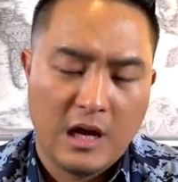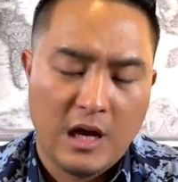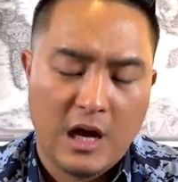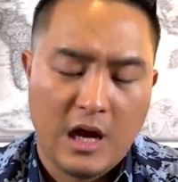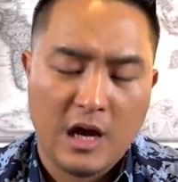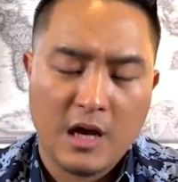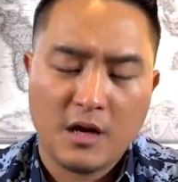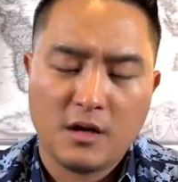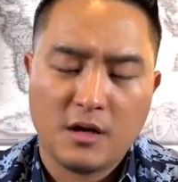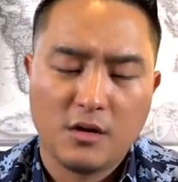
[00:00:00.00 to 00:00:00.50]

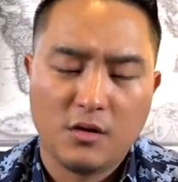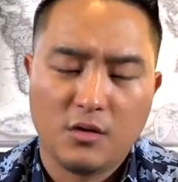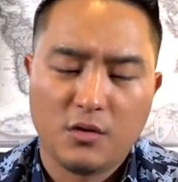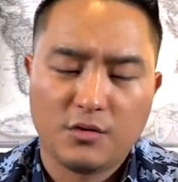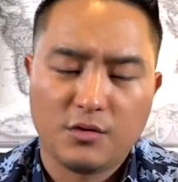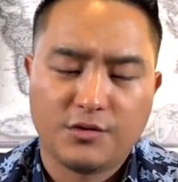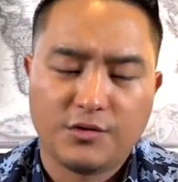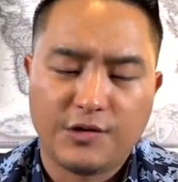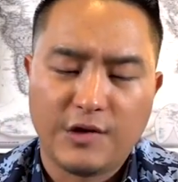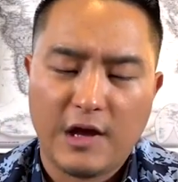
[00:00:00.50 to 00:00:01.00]
I hear the
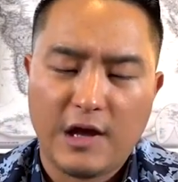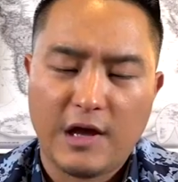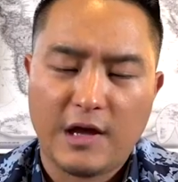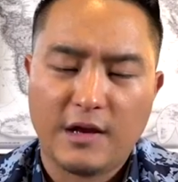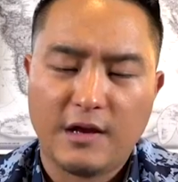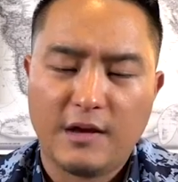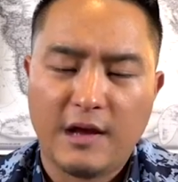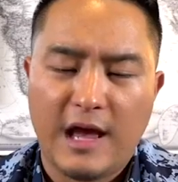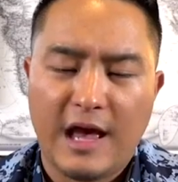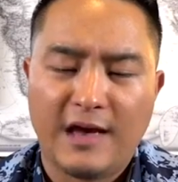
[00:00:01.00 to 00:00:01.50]
Lord saying,
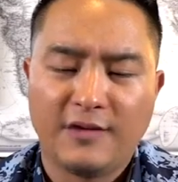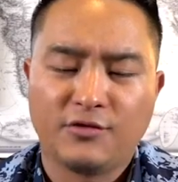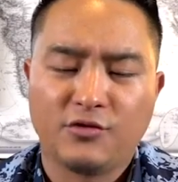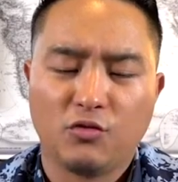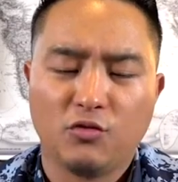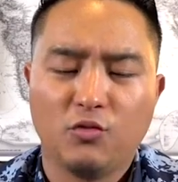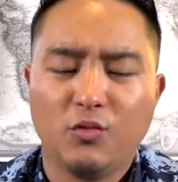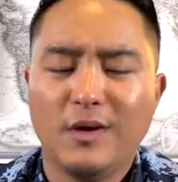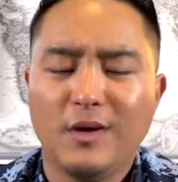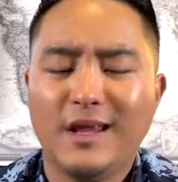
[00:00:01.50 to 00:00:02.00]
as
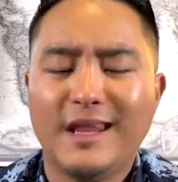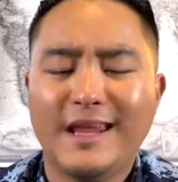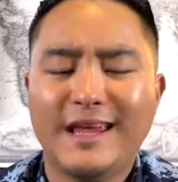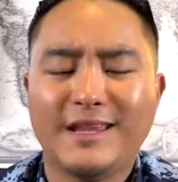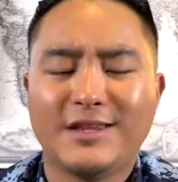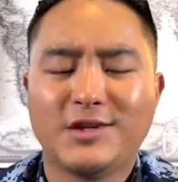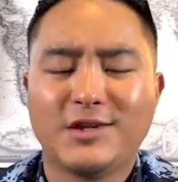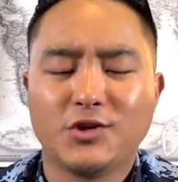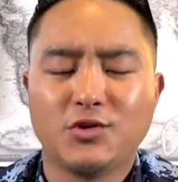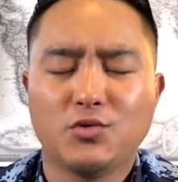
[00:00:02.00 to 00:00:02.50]
you're willing
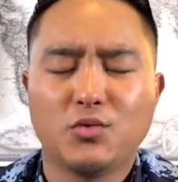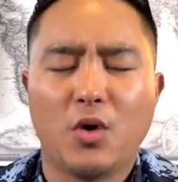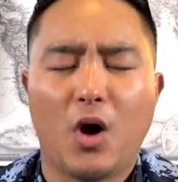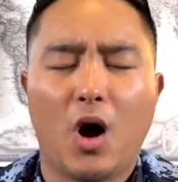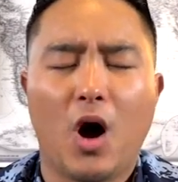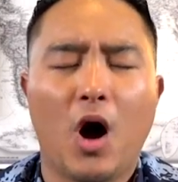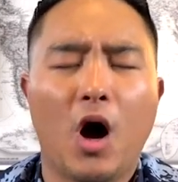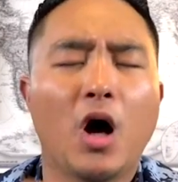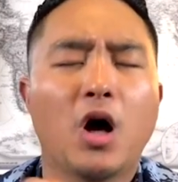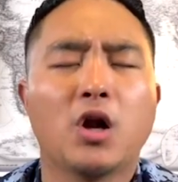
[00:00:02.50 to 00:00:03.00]
to
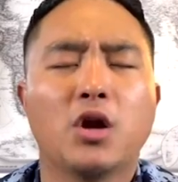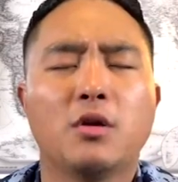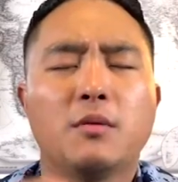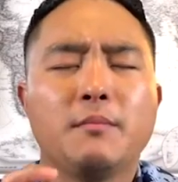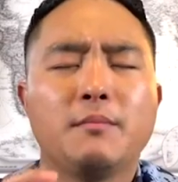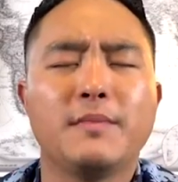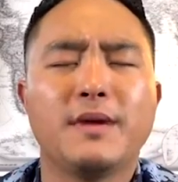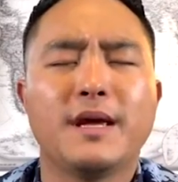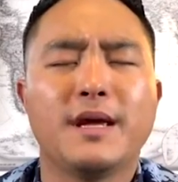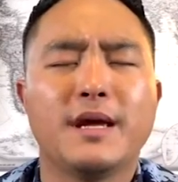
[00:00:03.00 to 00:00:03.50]
honor
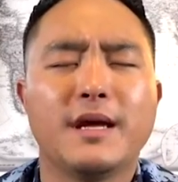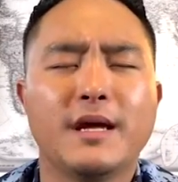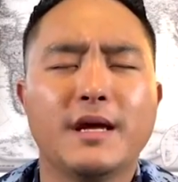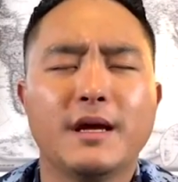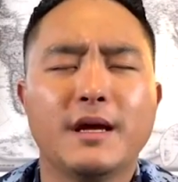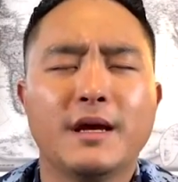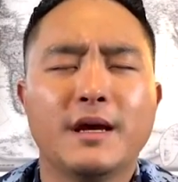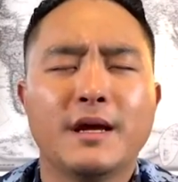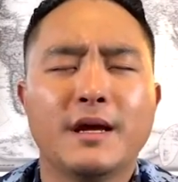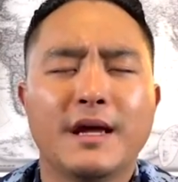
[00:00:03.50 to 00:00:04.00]

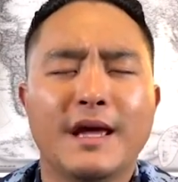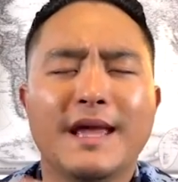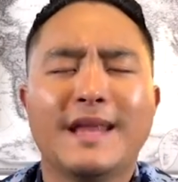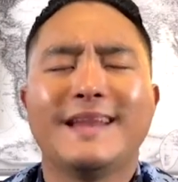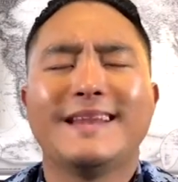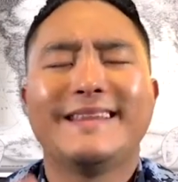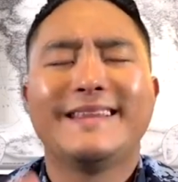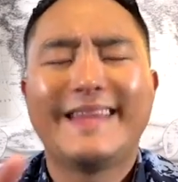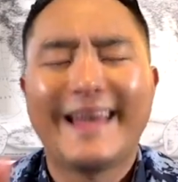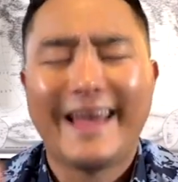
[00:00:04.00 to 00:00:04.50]
me
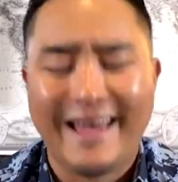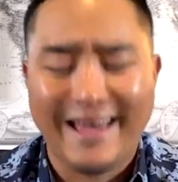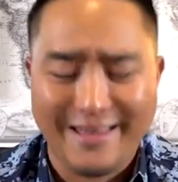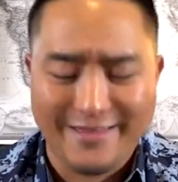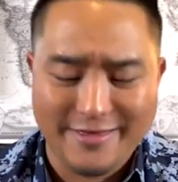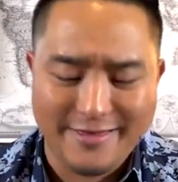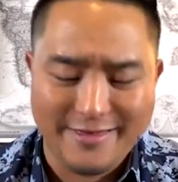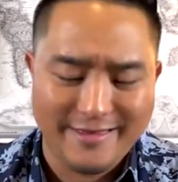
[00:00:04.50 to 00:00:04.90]
in death,